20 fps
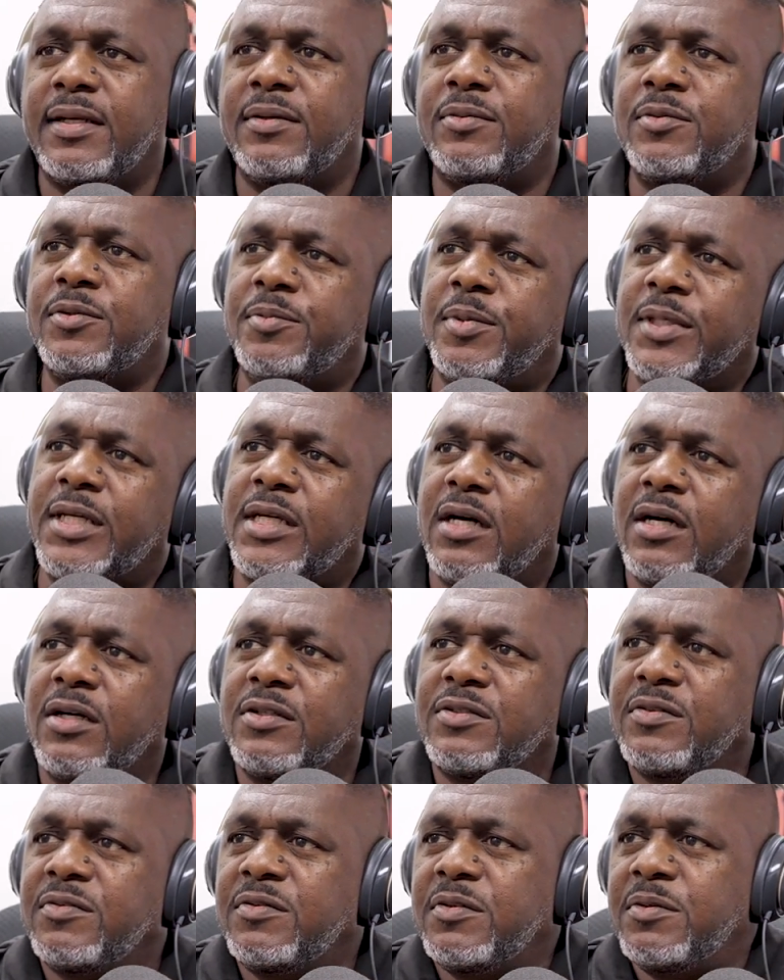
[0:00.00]
that it was
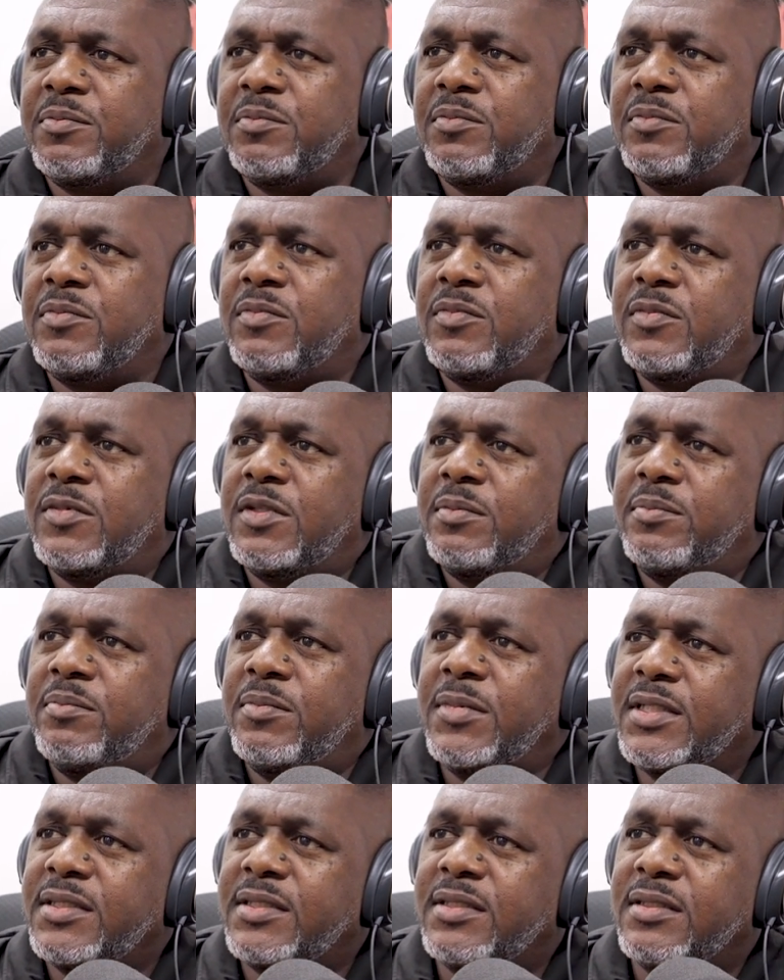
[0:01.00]
because of the
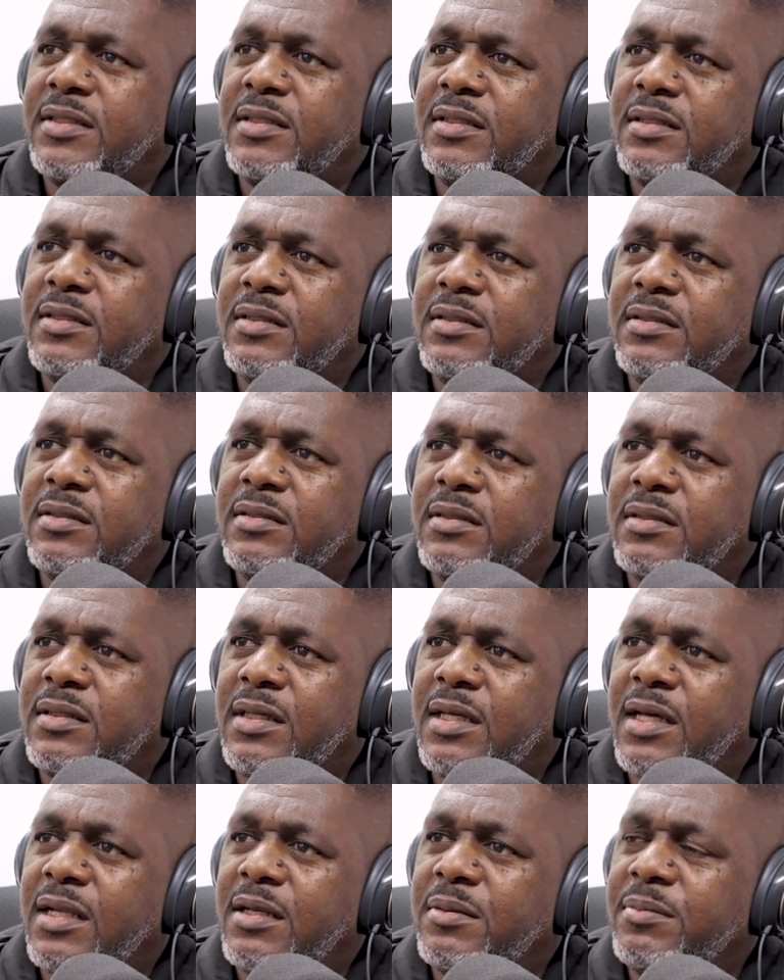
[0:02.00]
missing
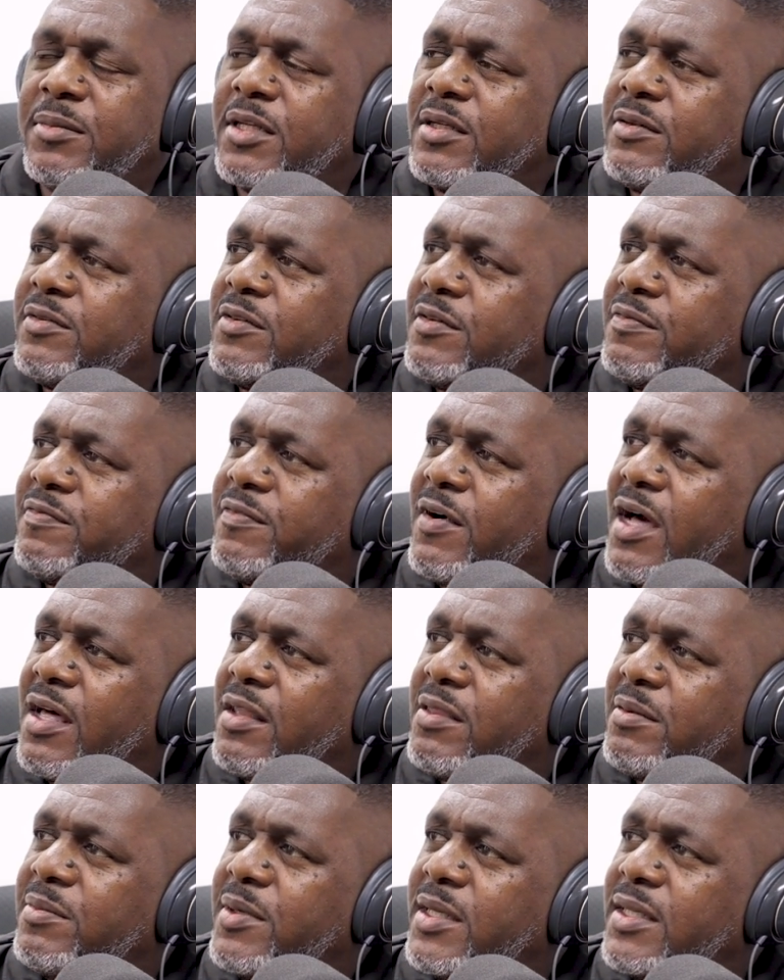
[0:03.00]
element of your
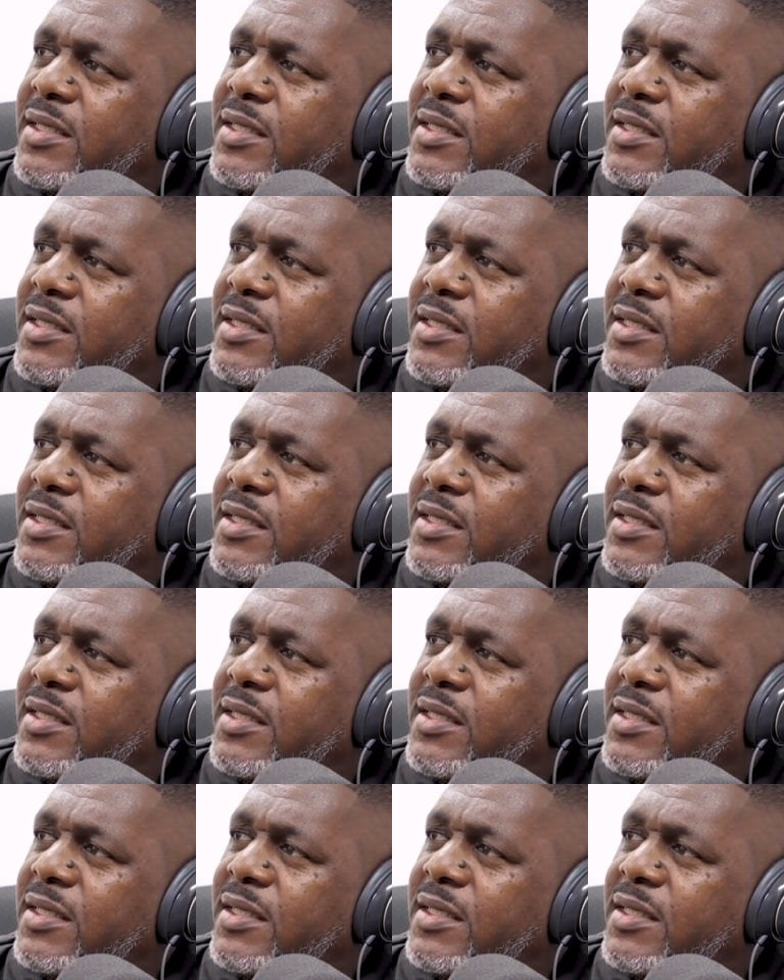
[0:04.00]
father